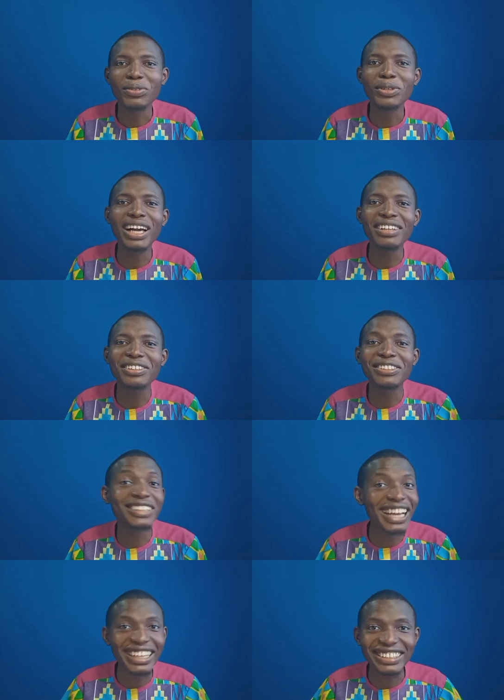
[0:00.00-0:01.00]
you can't
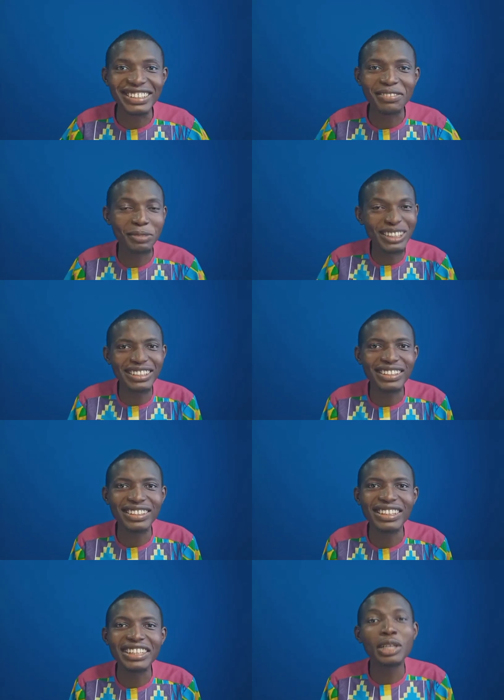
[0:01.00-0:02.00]
just write,
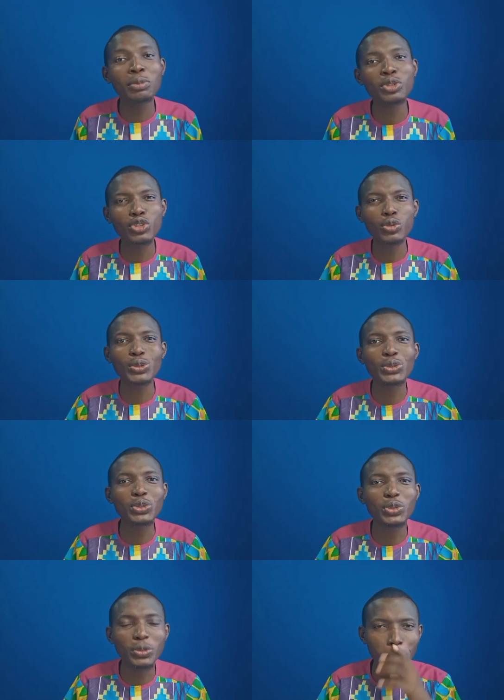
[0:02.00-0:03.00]
basically, except you just want
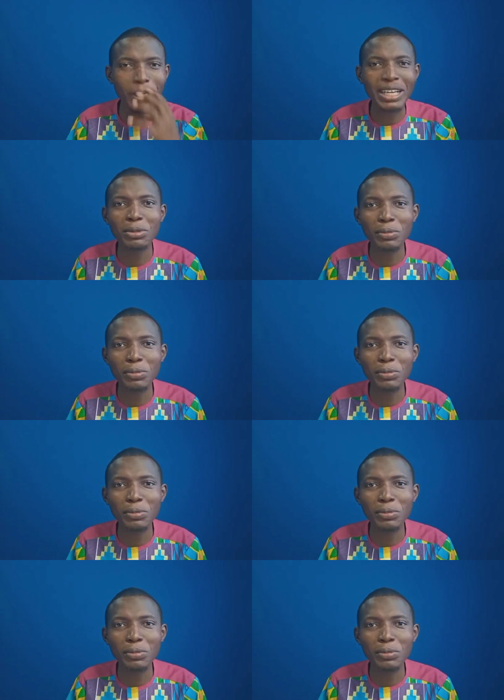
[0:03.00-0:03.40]
to write.